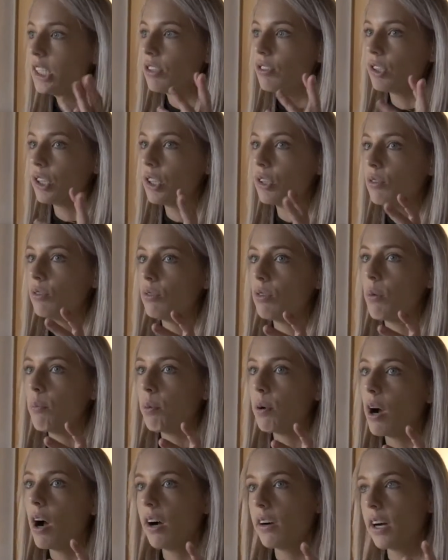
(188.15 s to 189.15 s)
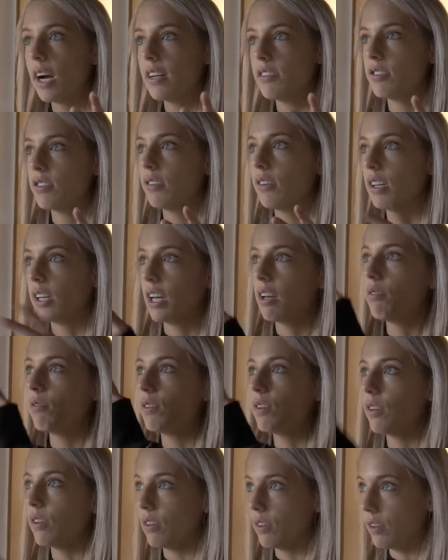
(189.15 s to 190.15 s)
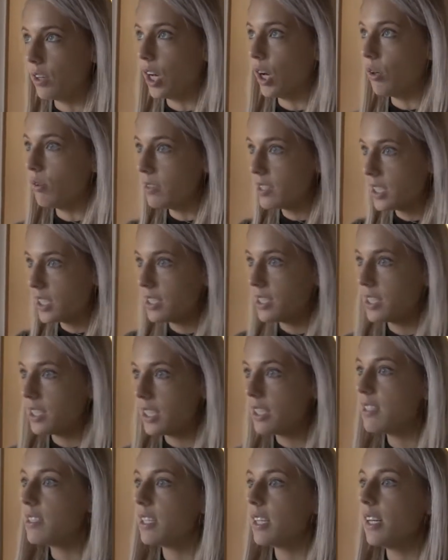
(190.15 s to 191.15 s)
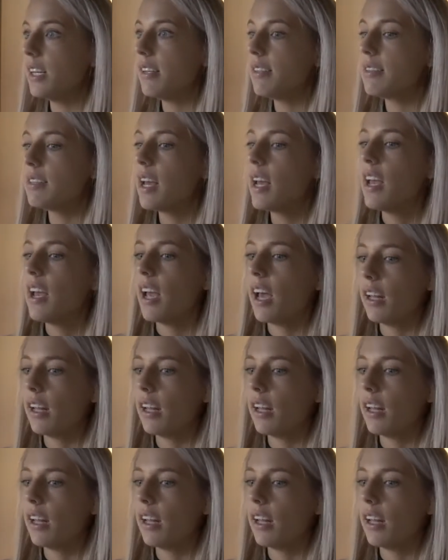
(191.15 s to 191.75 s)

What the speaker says: So progress, you're looking for those instances,